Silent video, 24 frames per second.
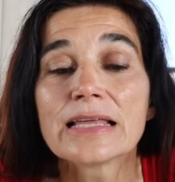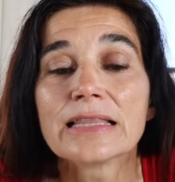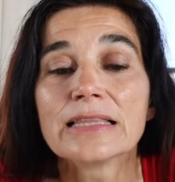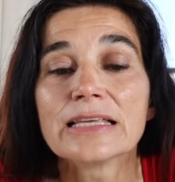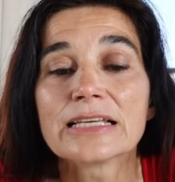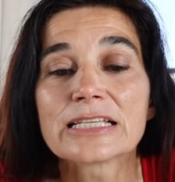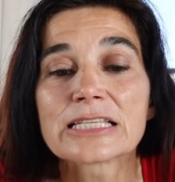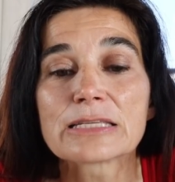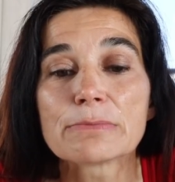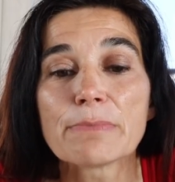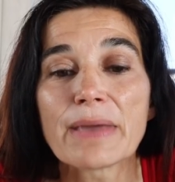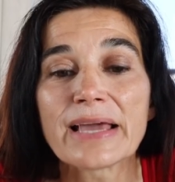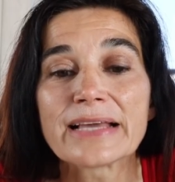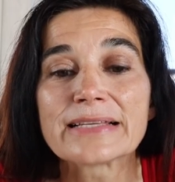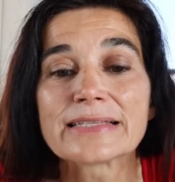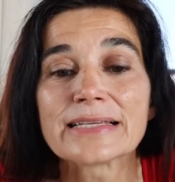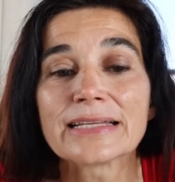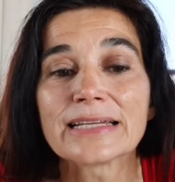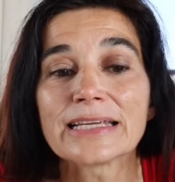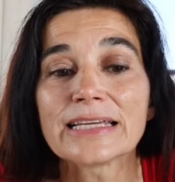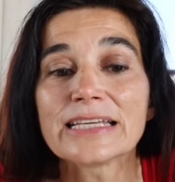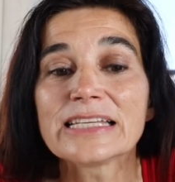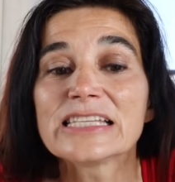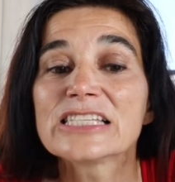this makes
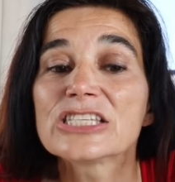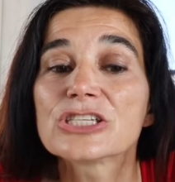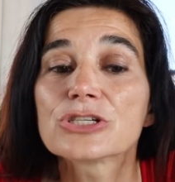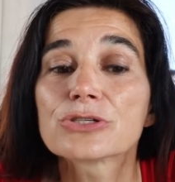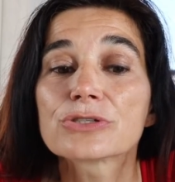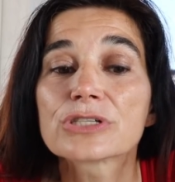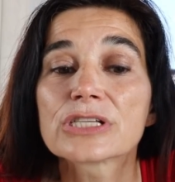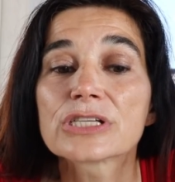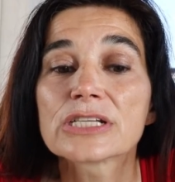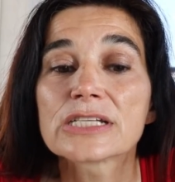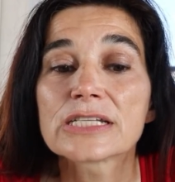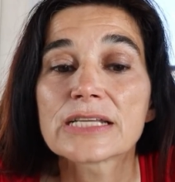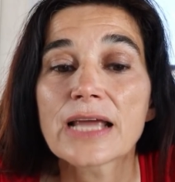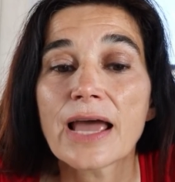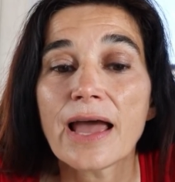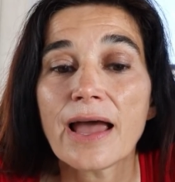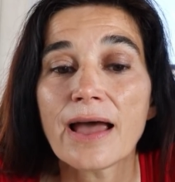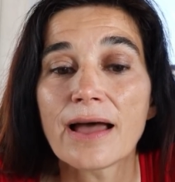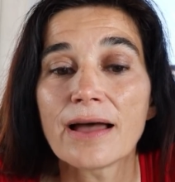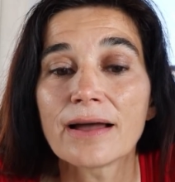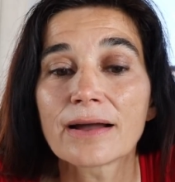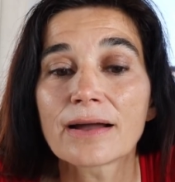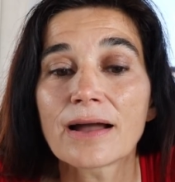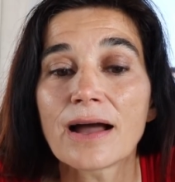it easier to
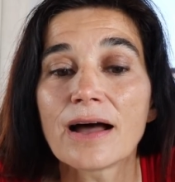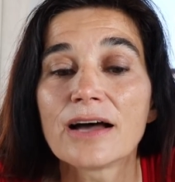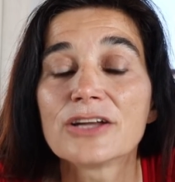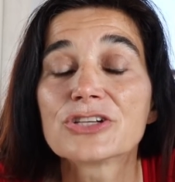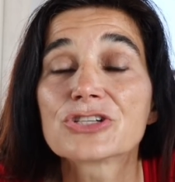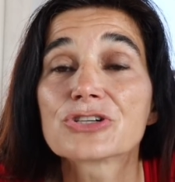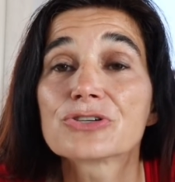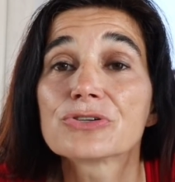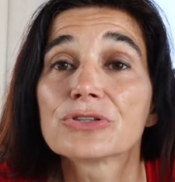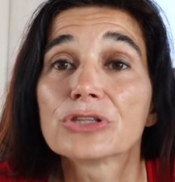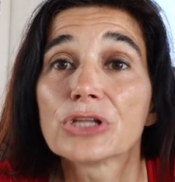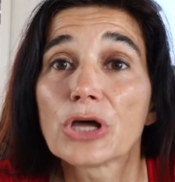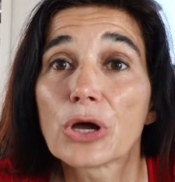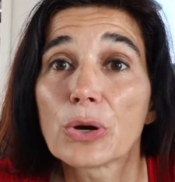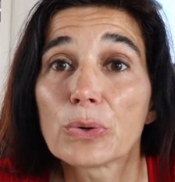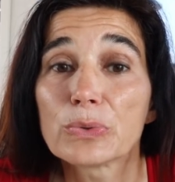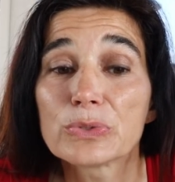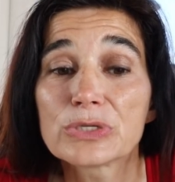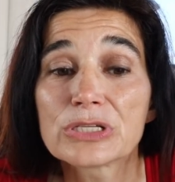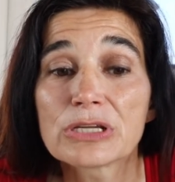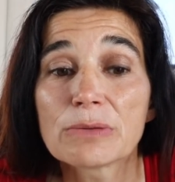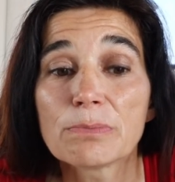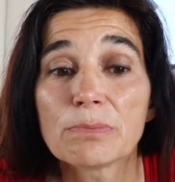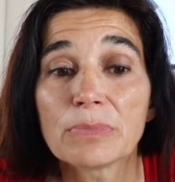tack under low
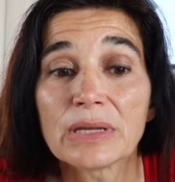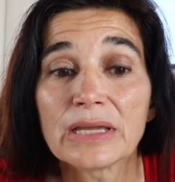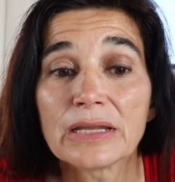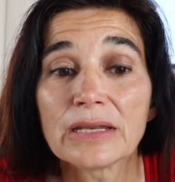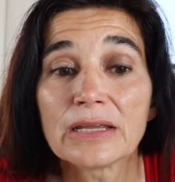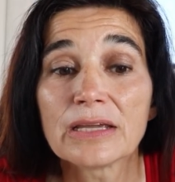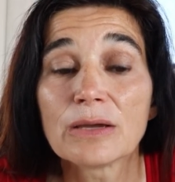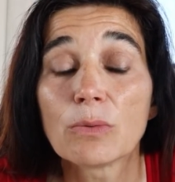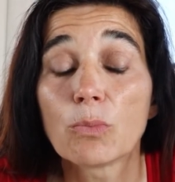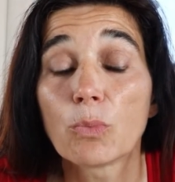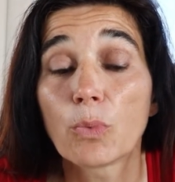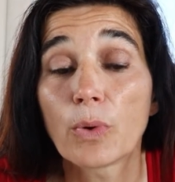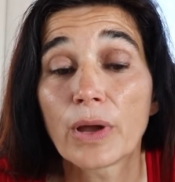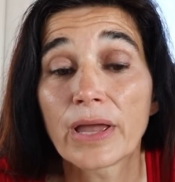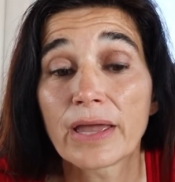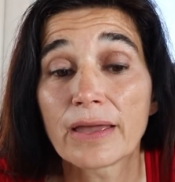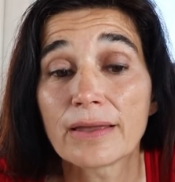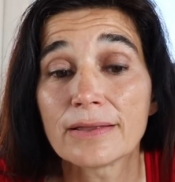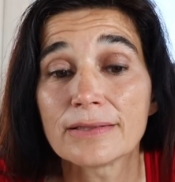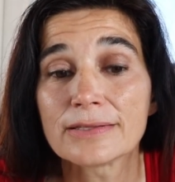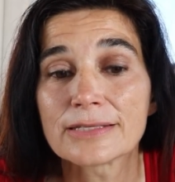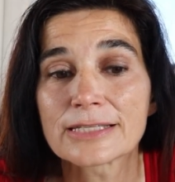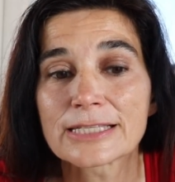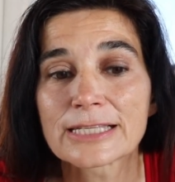to medium
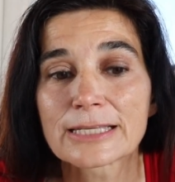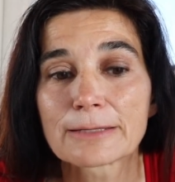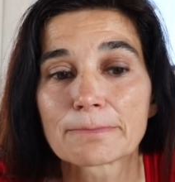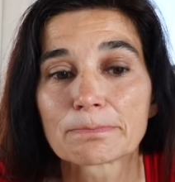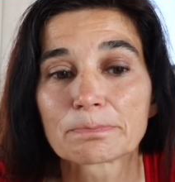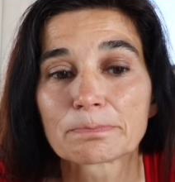winds.